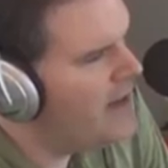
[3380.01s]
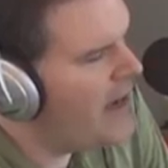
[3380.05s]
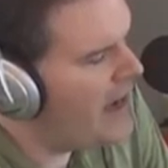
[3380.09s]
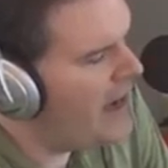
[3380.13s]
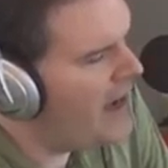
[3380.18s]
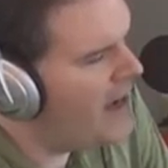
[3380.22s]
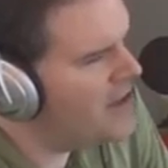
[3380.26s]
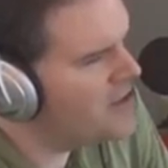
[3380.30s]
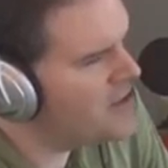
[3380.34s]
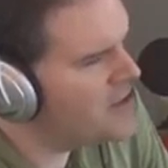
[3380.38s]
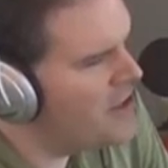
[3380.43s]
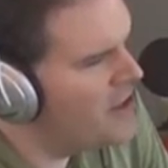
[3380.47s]

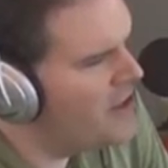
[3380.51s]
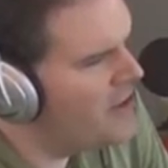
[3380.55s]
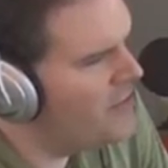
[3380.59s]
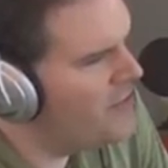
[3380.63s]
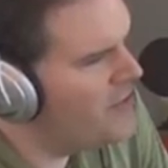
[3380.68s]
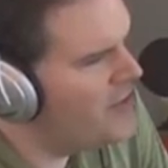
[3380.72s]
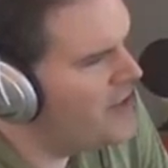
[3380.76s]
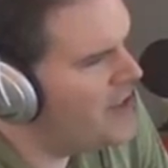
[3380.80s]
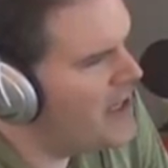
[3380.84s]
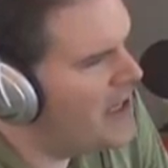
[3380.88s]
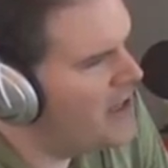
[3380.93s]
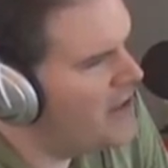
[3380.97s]
as of
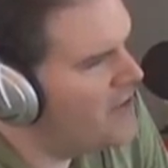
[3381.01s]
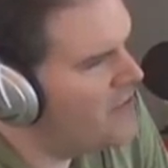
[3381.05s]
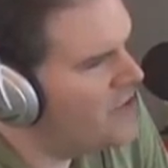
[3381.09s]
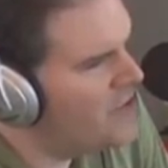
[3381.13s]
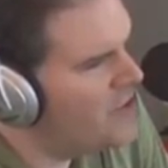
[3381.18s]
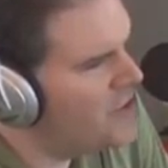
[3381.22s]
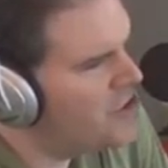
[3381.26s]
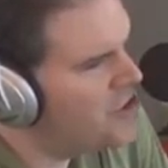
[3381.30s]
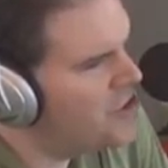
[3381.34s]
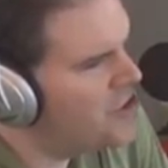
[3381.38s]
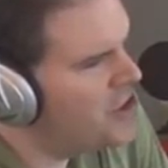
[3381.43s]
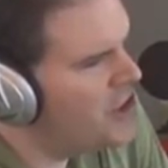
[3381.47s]
the date of
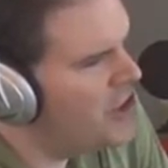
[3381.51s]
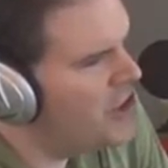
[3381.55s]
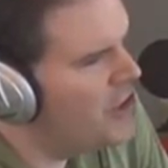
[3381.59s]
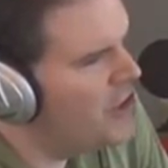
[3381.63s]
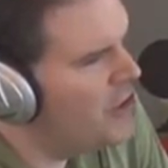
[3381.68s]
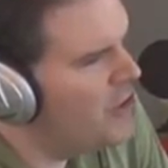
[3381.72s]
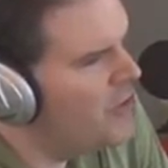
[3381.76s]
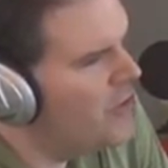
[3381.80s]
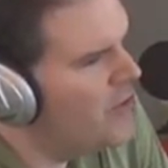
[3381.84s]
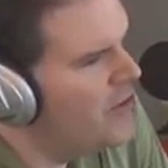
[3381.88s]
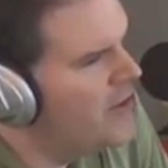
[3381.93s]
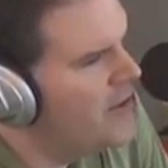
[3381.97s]
this
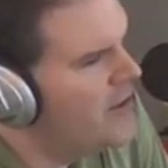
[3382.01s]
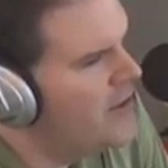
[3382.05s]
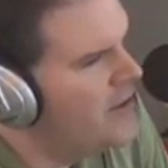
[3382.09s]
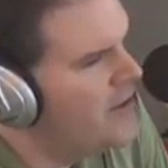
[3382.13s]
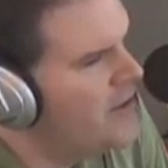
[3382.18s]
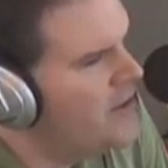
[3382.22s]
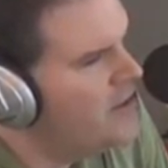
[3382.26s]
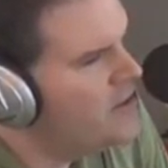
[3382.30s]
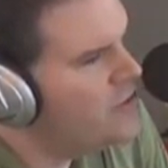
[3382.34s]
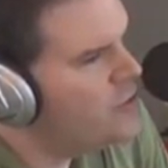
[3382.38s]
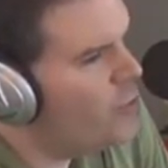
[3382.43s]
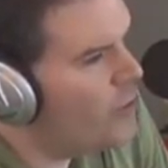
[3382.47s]
show,
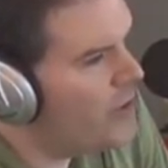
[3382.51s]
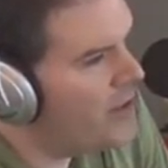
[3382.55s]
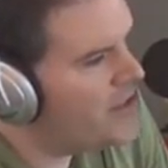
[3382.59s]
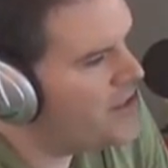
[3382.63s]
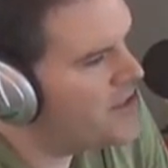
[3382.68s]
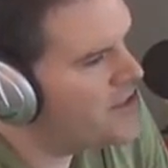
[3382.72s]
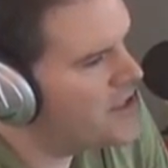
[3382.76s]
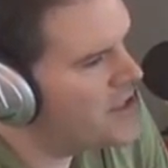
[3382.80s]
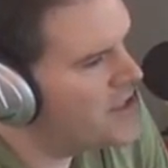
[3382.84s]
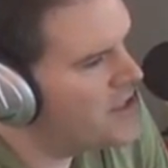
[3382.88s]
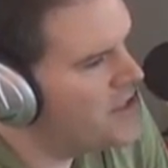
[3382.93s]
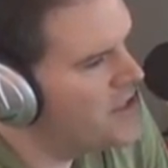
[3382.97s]

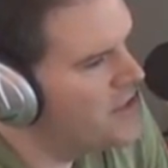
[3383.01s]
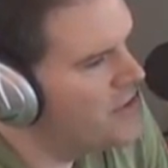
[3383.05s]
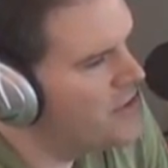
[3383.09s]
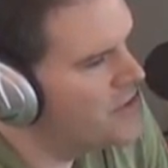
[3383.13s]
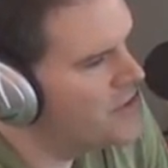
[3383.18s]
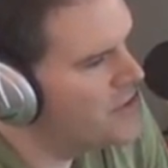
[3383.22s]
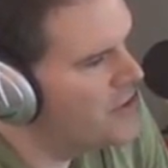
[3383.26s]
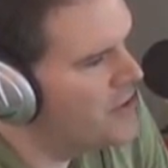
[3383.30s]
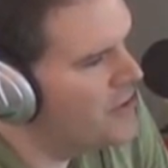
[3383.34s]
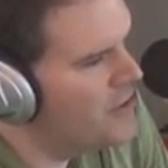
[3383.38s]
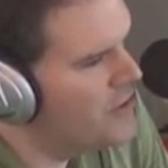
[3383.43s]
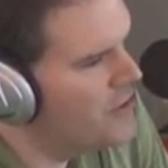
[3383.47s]
26
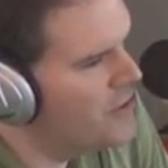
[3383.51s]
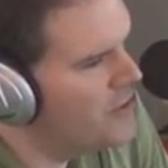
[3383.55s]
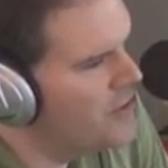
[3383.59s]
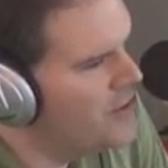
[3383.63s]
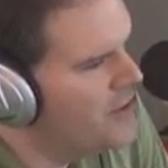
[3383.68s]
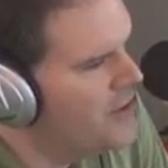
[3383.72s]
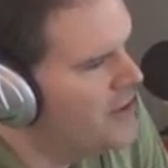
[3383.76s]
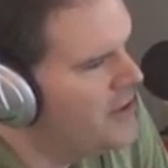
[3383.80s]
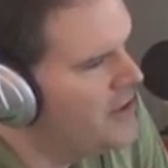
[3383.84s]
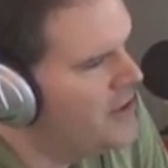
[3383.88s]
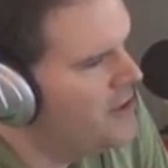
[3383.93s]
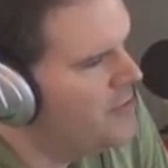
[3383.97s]
years old.
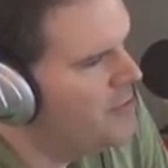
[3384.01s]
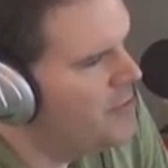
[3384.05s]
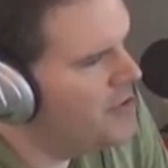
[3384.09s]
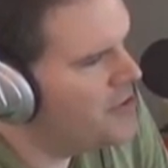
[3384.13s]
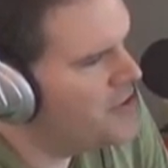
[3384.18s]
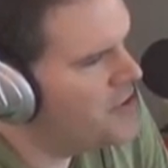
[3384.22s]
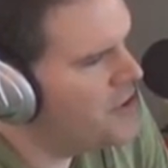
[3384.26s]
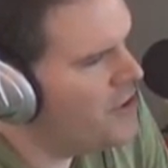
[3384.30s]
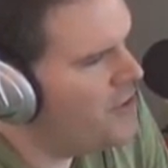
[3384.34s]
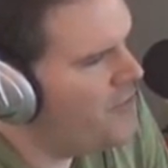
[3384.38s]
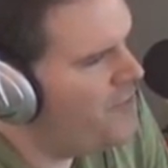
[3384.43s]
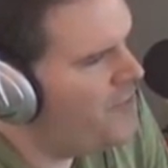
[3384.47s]
But
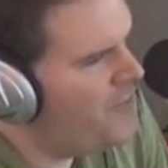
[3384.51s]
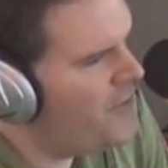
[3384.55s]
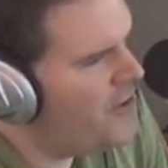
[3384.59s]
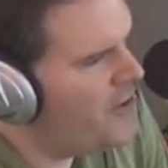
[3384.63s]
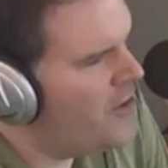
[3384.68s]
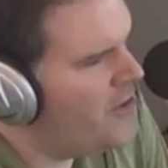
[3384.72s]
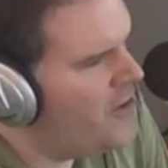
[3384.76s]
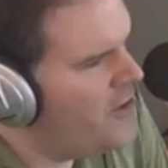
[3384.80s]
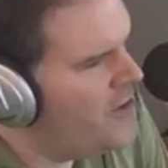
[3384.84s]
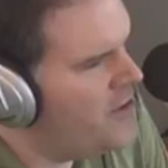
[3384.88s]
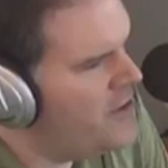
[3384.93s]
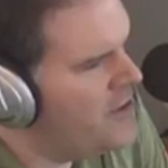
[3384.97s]
so
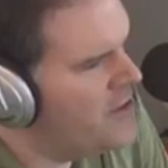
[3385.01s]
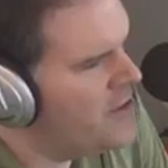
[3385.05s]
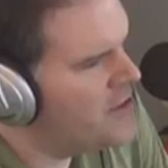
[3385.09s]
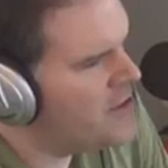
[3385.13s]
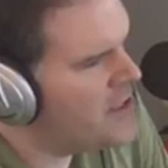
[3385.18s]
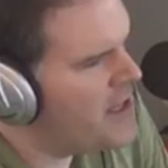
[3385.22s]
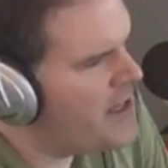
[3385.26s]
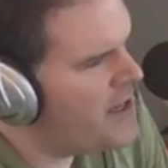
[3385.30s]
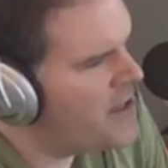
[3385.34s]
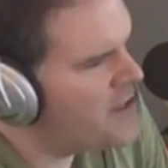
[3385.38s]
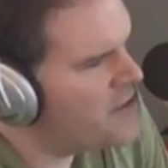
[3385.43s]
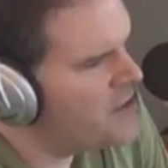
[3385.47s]
far, he has
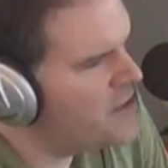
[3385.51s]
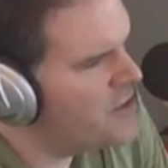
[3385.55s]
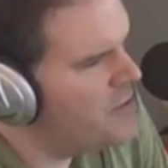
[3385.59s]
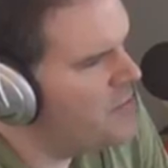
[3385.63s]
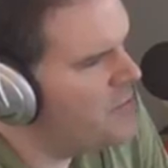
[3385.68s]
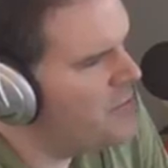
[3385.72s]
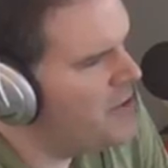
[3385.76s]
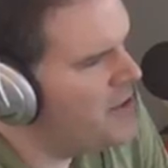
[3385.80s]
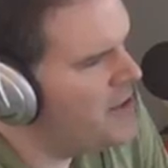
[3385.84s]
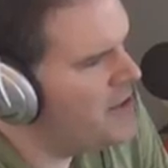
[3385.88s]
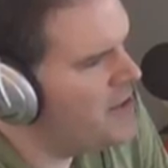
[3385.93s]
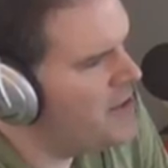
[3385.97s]
actually
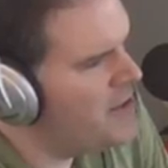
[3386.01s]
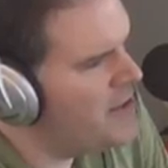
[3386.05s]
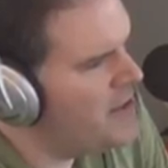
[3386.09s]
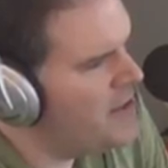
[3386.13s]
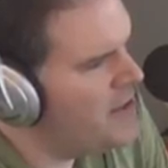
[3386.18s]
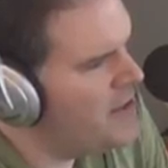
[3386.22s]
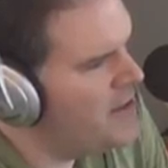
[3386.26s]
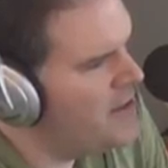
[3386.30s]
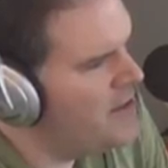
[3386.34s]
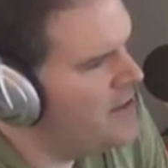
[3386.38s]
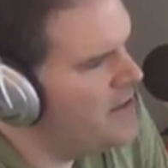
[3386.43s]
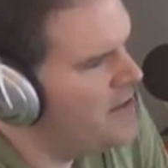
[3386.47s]
been
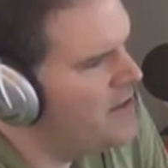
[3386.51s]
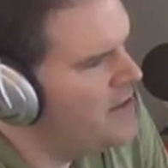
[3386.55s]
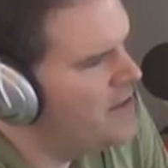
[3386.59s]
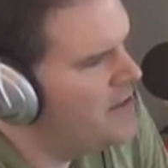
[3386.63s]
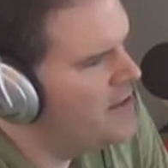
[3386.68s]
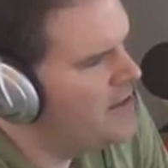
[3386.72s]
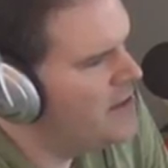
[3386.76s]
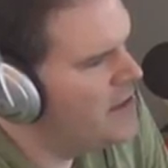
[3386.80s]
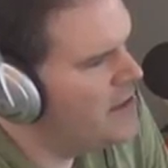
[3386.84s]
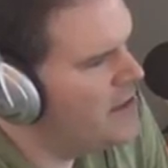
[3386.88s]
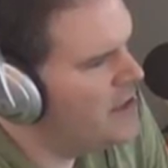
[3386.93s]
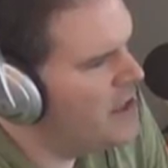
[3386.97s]
in
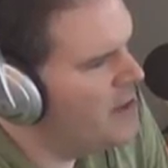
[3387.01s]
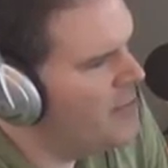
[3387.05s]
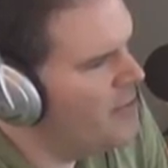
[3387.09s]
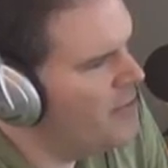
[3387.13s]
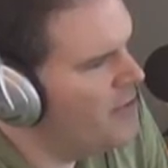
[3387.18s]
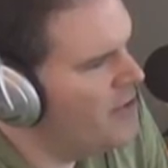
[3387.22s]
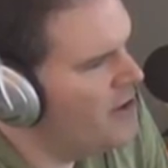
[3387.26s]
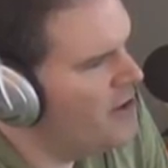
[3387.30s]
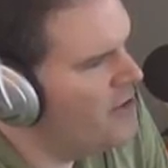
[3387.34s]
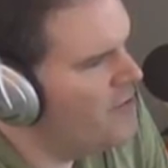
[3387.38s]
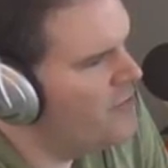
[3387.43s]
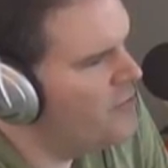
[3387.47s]
a
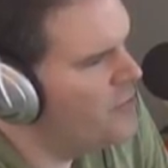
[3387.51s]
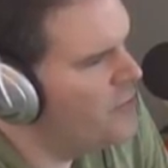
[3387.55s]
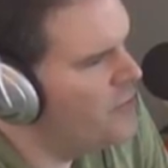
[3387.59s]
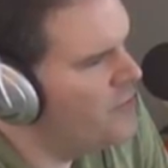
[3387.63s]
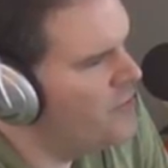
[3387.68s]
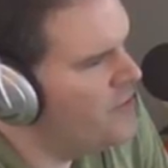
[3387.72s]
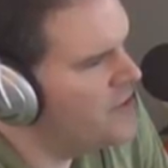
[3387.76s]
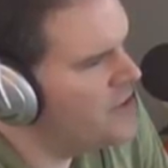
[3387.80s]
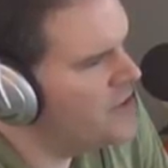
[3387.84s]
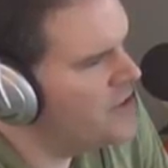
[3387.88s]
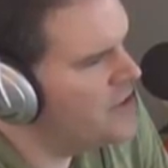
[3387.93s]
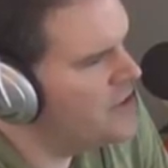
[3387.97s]
number of
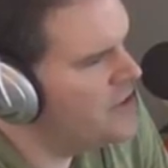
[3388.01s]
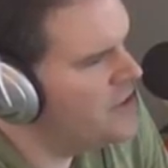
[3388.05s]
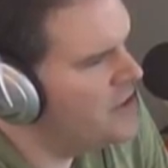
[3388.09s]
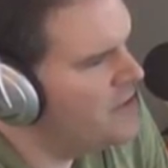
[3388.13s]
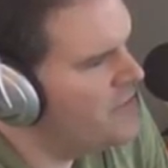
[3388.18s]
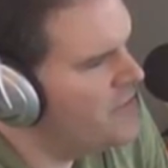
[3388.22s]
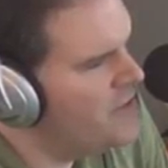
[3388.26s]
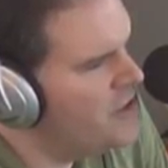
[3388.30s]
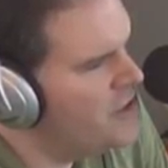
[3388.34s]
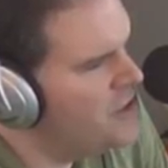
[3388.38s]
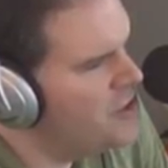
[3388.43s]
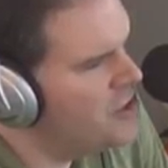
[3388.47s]
movies and
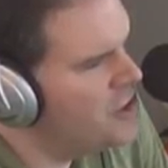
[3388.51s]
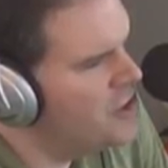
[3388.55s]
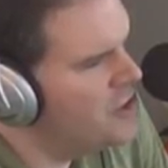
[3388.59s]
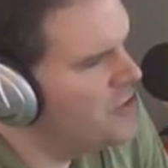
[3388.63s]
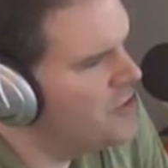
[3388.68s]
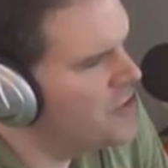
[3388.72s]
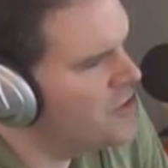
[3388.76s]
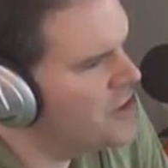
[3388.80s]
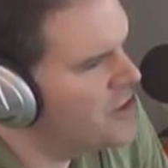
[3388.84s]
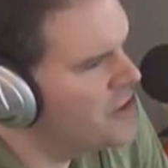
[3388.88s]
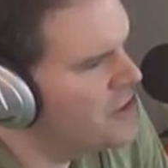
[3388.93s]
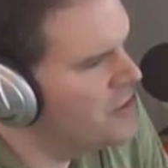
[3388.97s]
TV
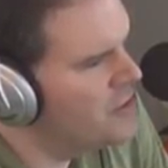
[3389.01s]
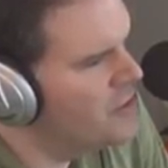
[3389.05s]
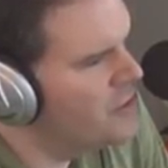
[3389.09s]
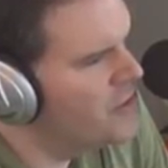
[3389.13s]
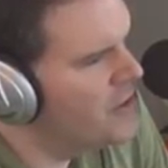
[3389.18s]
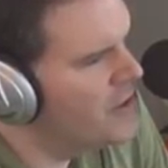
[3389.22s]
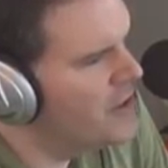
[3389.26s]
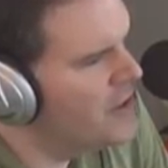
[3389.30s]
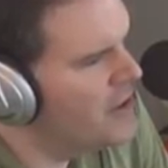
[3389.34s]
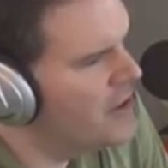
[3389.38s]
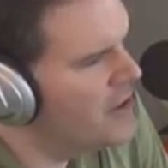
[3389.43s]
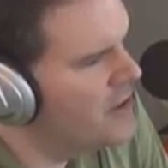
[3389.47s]
shows,
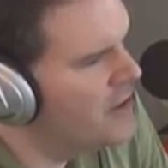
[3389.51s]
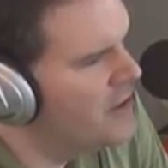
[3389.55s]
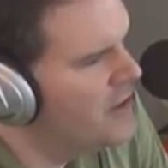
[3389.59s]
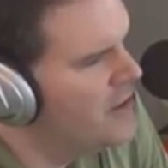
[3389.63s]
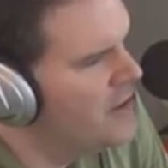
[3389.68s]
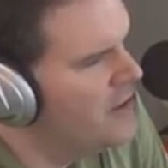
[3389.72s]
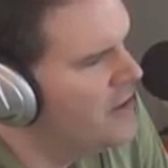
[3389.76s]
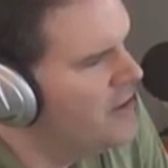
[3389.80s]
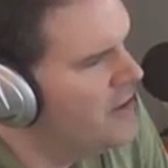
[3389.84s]
including